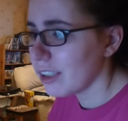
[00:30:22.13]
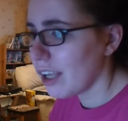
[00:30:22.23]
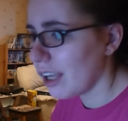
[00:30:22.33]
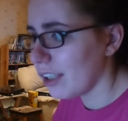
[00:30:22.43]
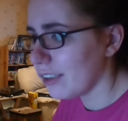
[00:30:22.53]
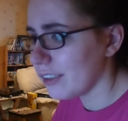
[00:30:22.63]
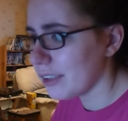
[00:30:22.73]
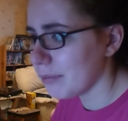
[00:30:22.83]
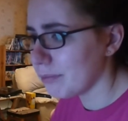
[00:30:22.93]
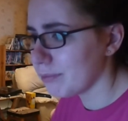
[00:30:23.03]
And
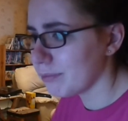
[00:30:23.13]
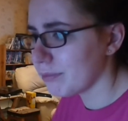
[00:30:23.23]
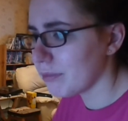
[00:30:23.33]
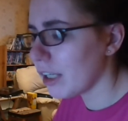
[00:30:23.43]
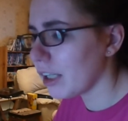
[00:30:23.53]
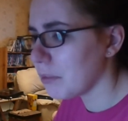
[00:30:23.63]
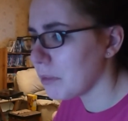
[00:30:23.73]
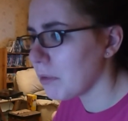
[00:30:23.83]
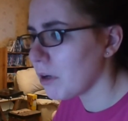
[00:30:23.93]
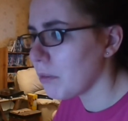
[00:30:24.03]
I kind
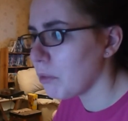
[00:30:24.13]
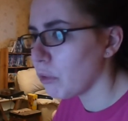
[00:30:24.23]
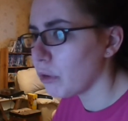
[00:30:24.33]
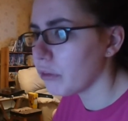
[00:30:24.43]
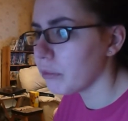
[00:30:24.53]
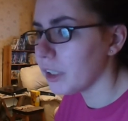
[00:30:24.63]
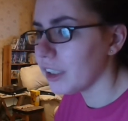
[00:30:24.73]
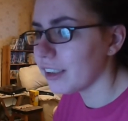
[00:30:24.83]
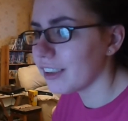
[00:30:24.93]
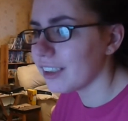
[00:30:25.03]
of got bored
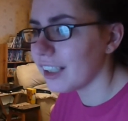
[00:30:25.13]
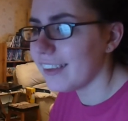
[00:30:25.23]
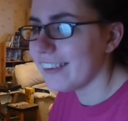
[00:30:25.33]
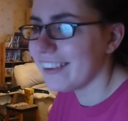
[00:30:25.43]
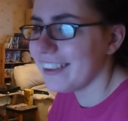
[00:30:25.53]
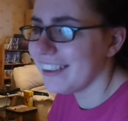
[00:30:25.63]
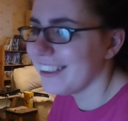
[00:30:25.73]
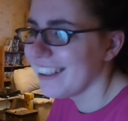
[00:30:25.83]
being lazy